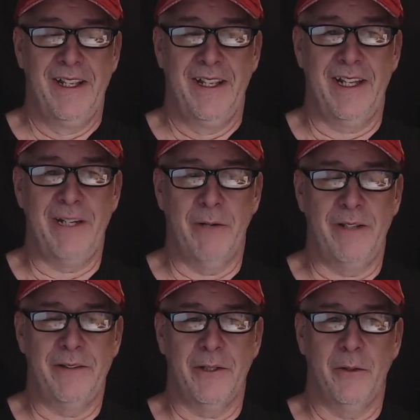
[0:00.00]

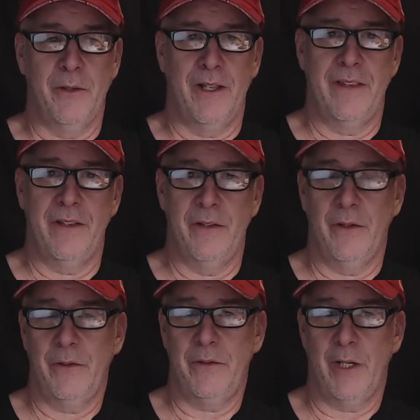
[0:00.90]
Anyway, so uh, th
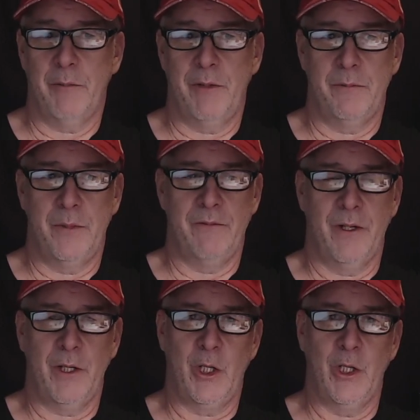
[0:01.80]
those gentlemen have been
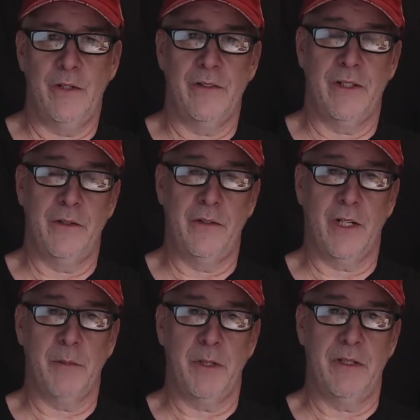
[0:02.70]
very good. There's another
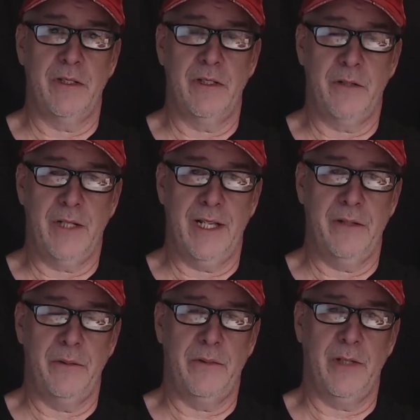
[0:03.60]
gentleman in the UK
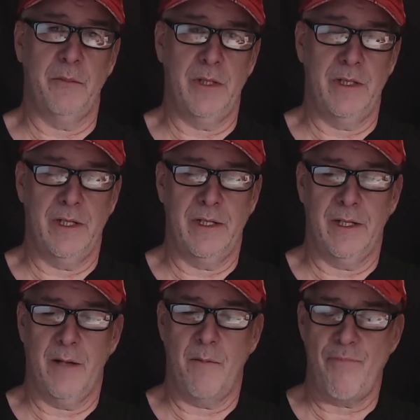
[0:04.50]
who sent me
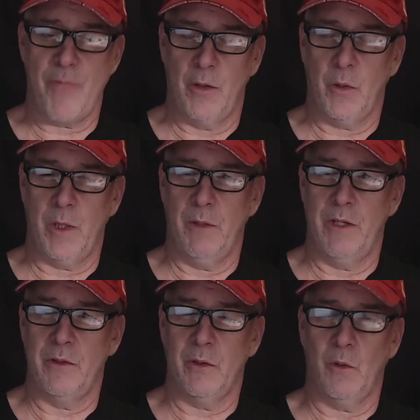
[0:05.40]
a uh,
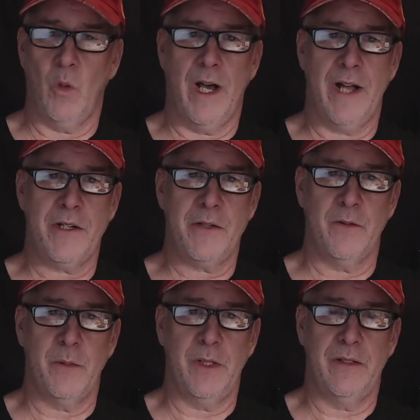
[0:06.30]
21 jewel watch
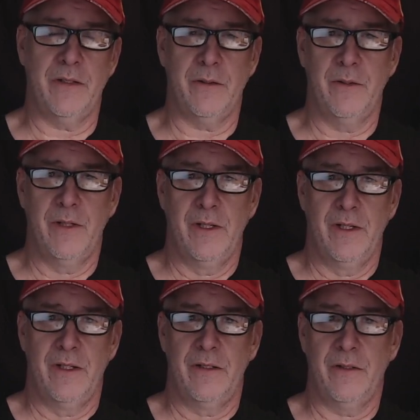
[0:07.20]
for me to
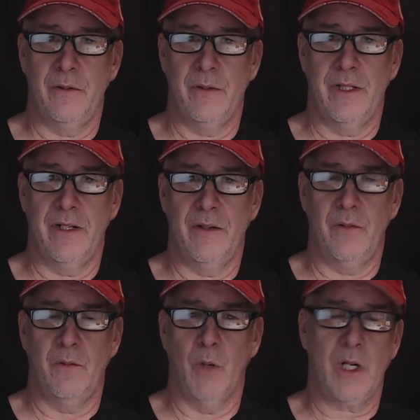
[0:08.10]
to uh,
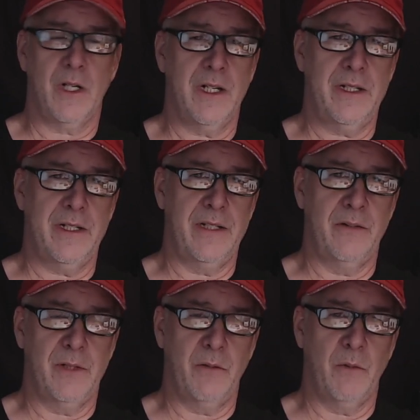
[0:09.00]
work on, and he
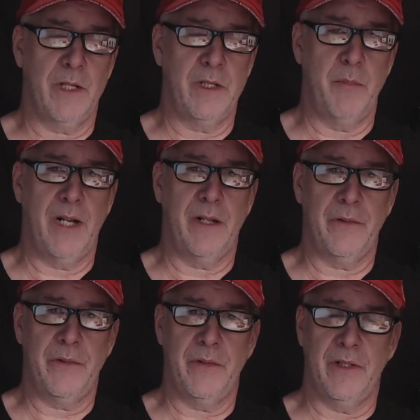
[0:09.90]
really wanted the
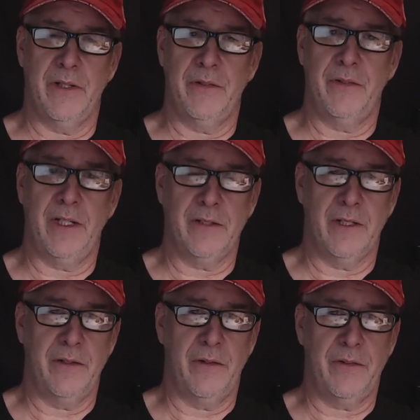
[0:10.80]
balance uh, staked
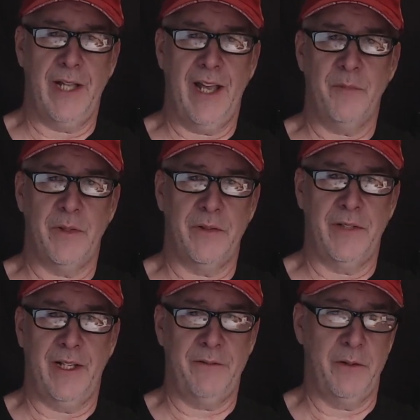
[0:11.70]
onto the staff, but the staff